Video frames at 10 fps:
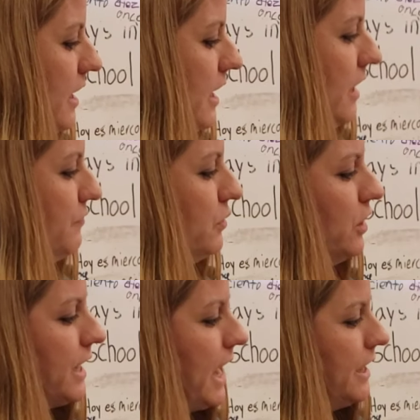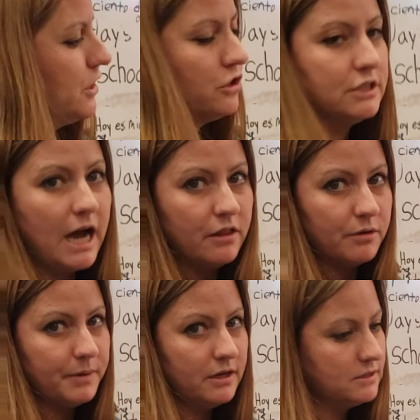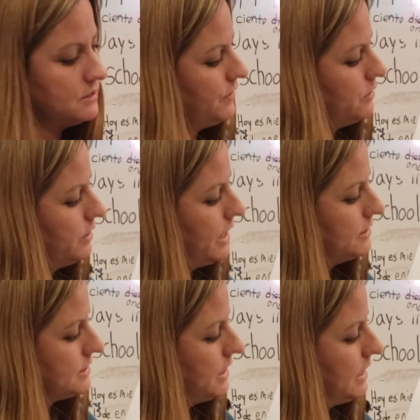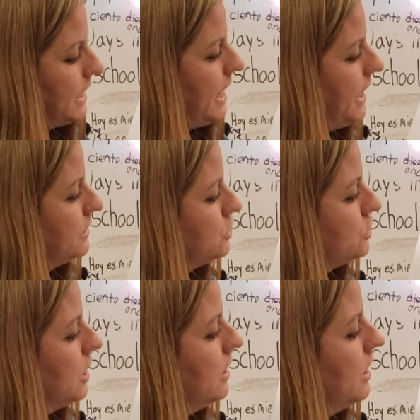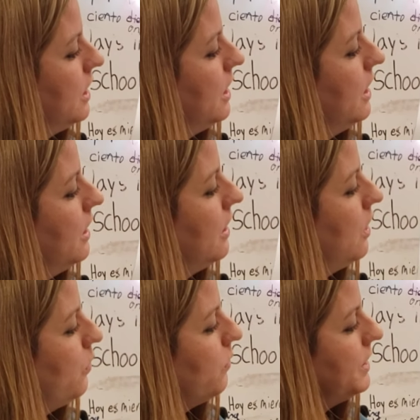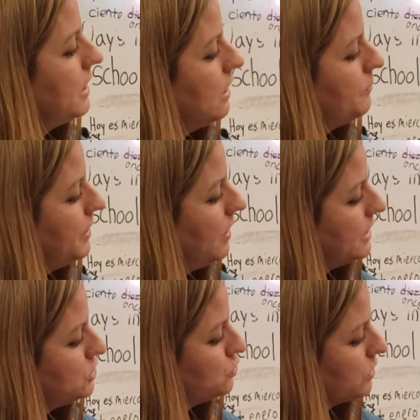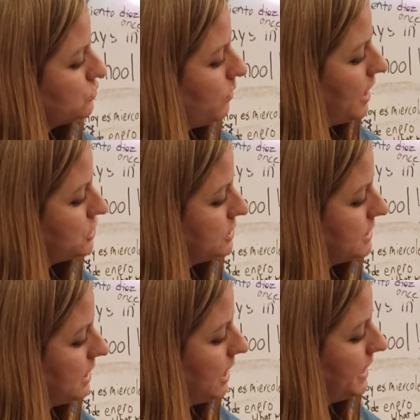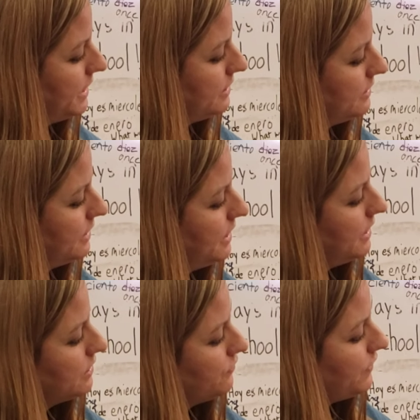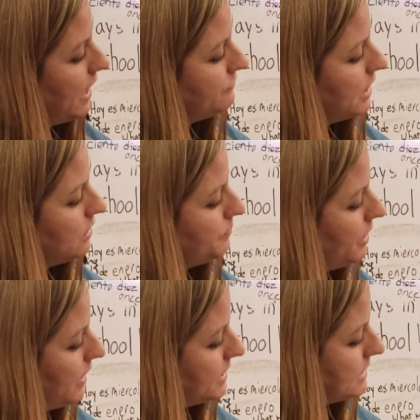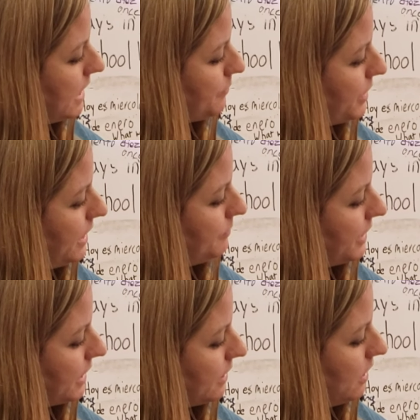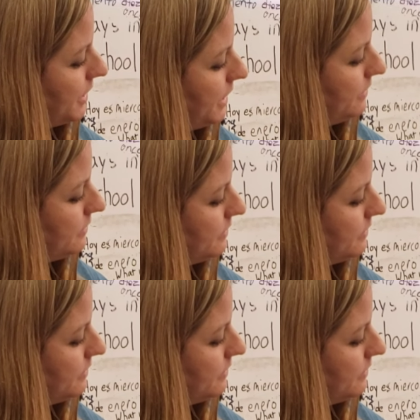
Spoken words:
And if you look at your dollar bills, if anyone has any cash, the $1 bill has George Washington on it. The $5 bill has Abraham Lincoln on it.